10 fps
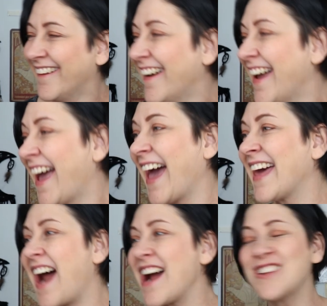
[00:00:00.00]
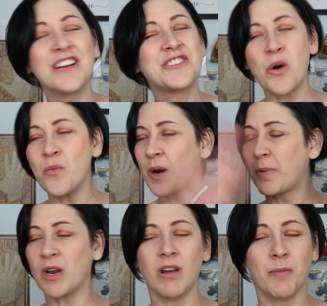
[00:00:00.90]
and I, I don't want to
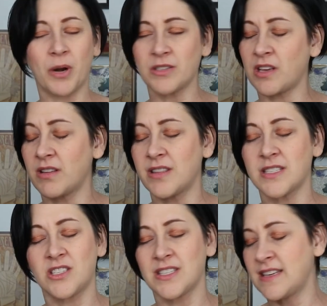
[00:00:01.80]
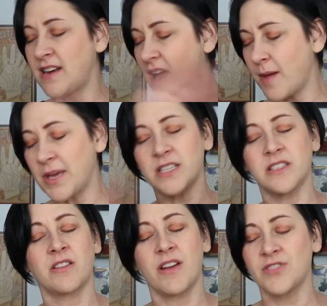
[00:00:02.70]
put it on a persona that's just not me. I
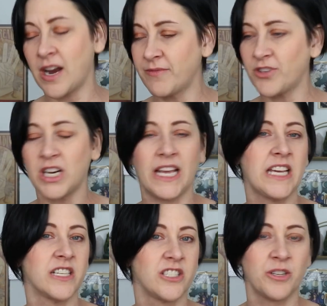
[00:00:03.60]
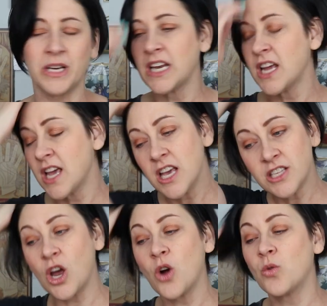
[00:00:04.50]
just don't have time for it. I can't do it.
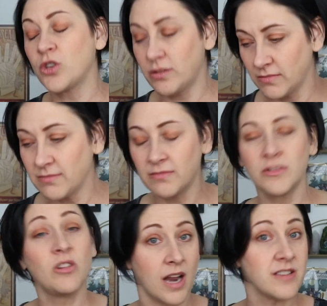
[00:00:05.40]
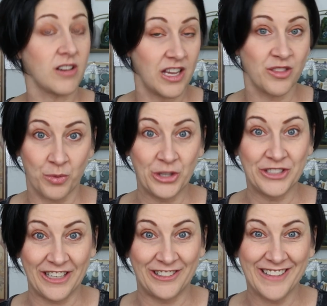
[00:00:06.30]
So you guys are getting the real
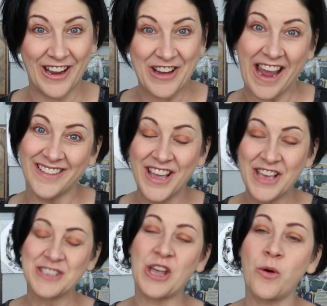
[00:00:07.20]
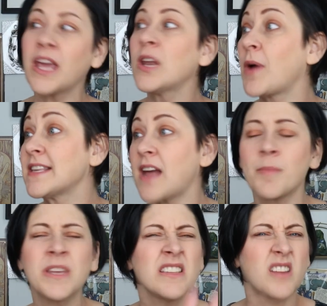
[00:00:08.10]
deal, okay? So anyways,
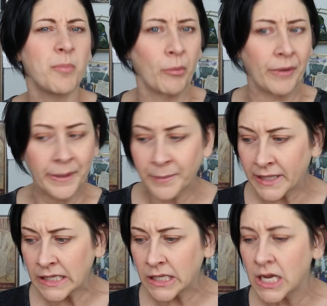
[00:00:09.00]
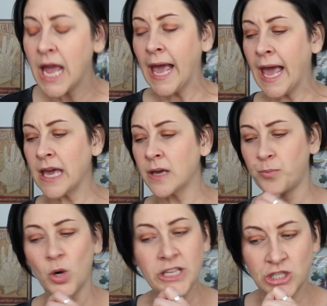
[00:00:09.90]
I'm gonna stop rambling
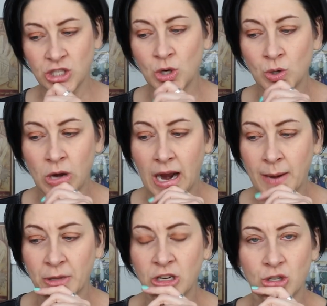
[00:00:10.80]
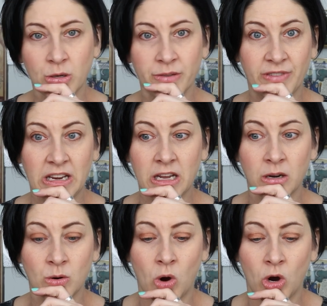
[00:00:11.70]
and pretty soon I'm gonna do a
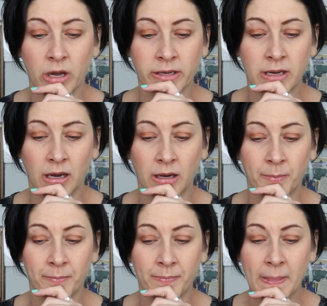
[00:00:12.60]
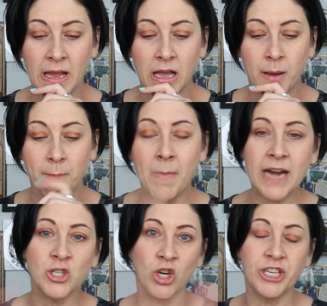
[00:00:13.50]
video on um,
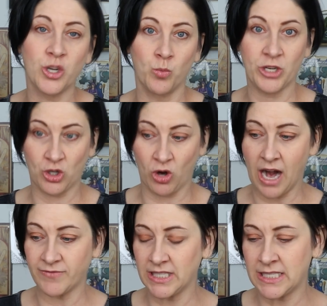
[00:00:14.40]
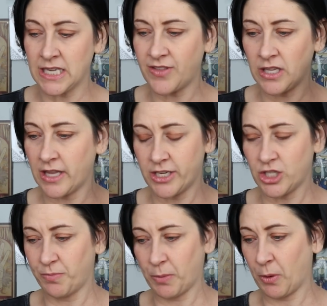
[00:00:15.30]
my journey to witchcraft. It's nothing like
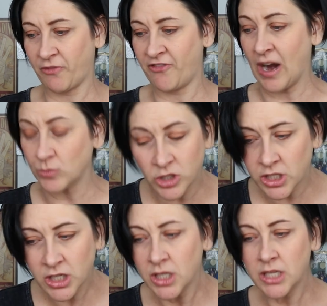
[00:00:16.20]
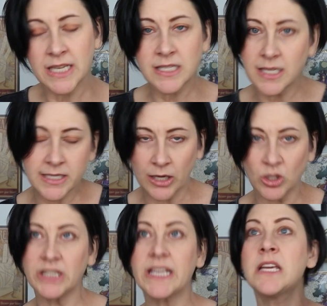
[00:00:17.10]
super profound
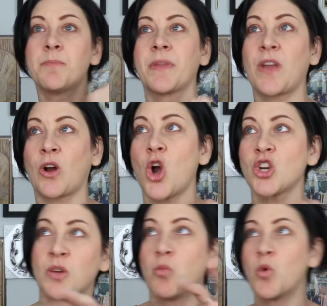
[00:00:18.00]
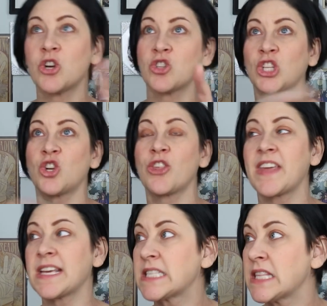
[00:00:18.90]
necessarily, but there are some weird little
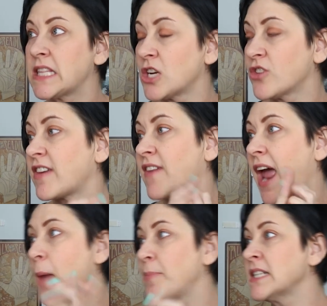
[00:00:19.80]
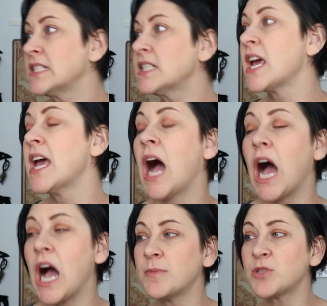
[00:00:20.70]
things in there that have happened.
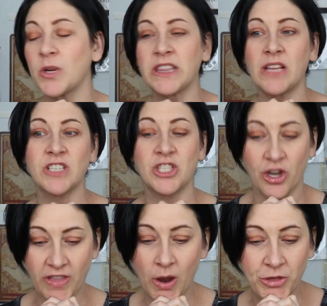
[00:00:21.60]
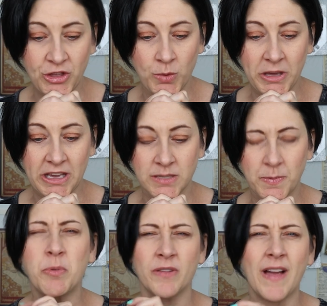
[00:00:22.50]
Um, so I'd love to share that with you because
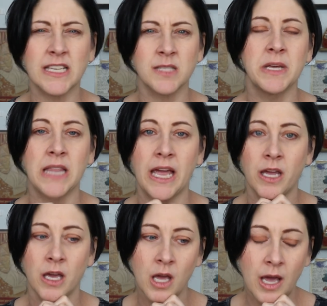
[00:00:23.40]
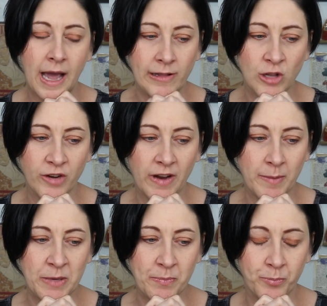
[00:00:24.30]
people have asked me like, how long have
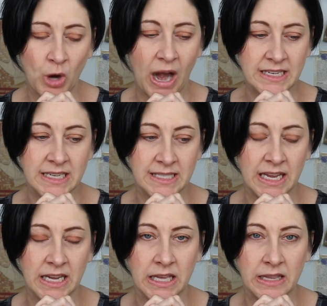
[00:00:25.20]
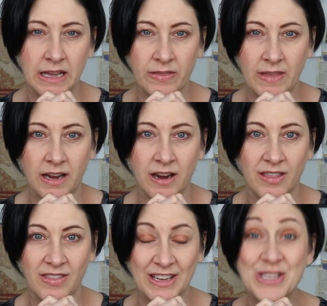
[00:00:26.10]
I been practicing and, and that kind
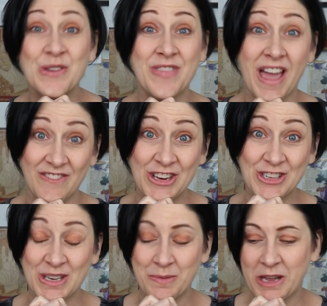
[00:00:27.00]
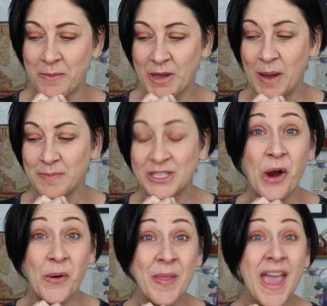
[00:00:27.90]
of thing. So that video is going to be coming up.
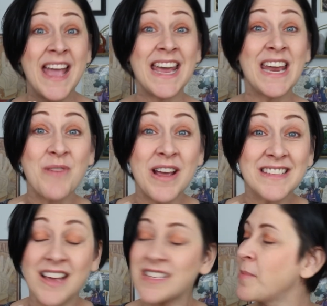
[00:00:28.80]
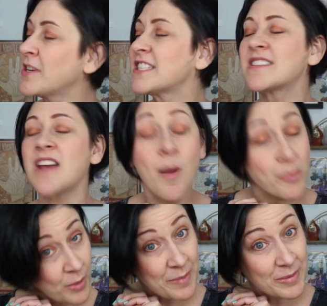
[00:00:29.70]
So anyways, guys, I'm going to
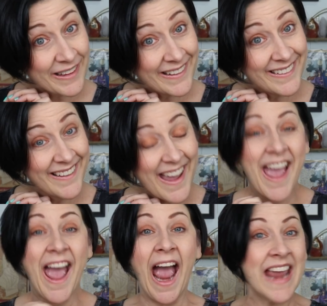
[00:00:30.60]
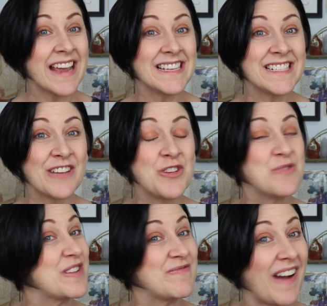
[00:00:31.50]
stop rambling. And if
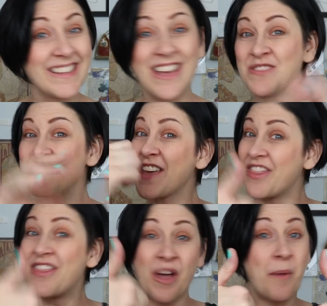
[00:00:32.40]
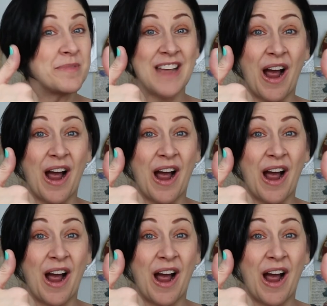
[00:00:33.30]
you wouldn't mind giving me a thumbs